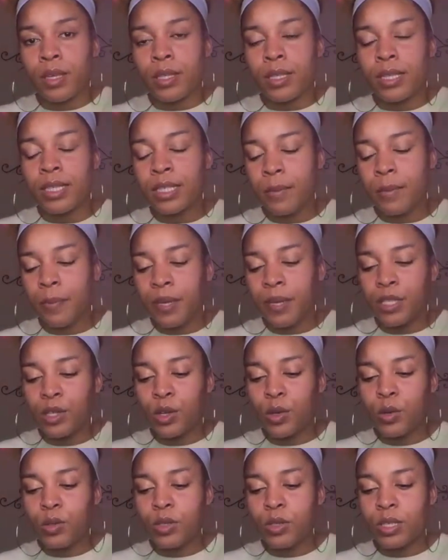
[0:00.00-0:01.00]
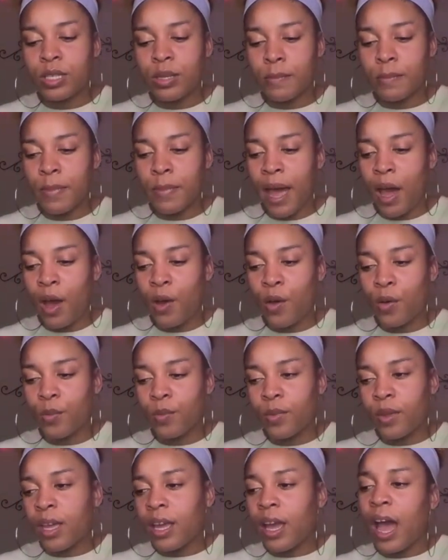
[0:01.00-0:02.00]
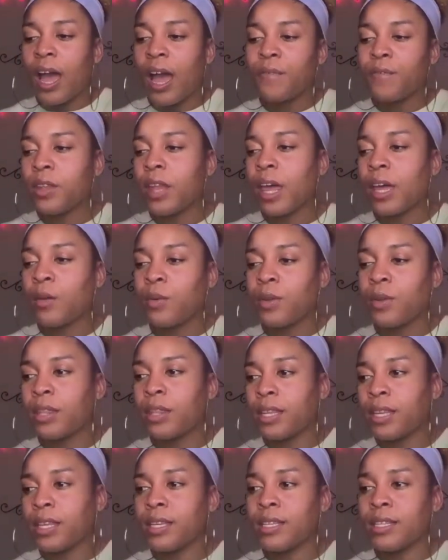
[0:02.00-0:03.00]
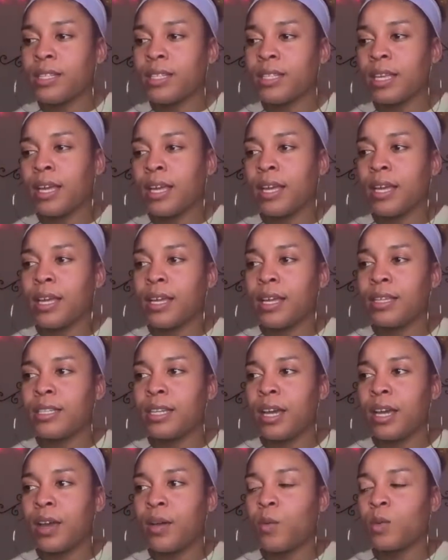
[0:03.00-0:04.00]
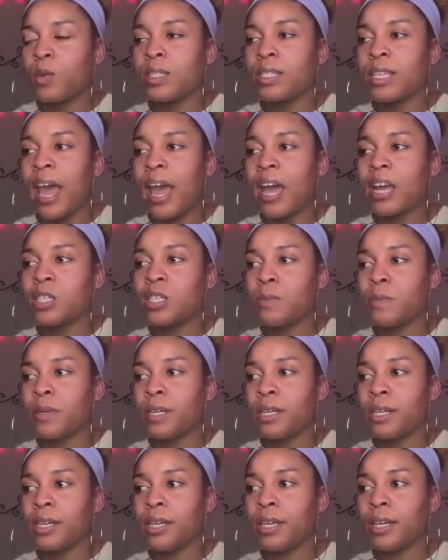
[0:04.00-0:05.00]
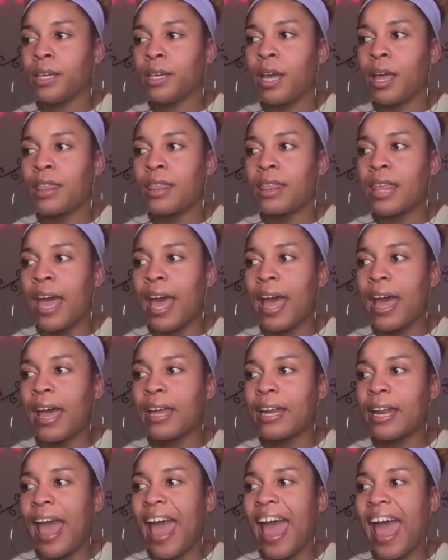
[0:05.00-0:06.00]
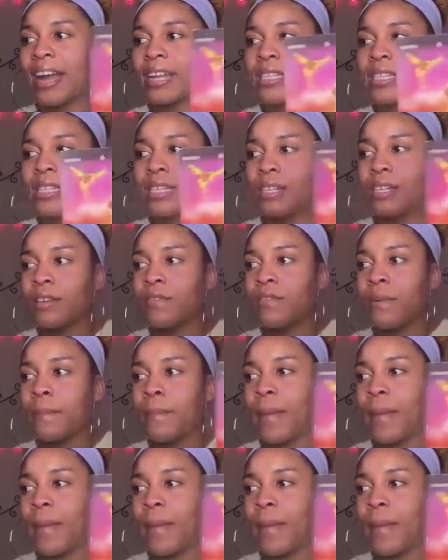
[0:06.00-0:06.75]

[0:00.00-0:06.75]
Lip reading: Six of Pentacles is about, I feel like with this and with Sag being that active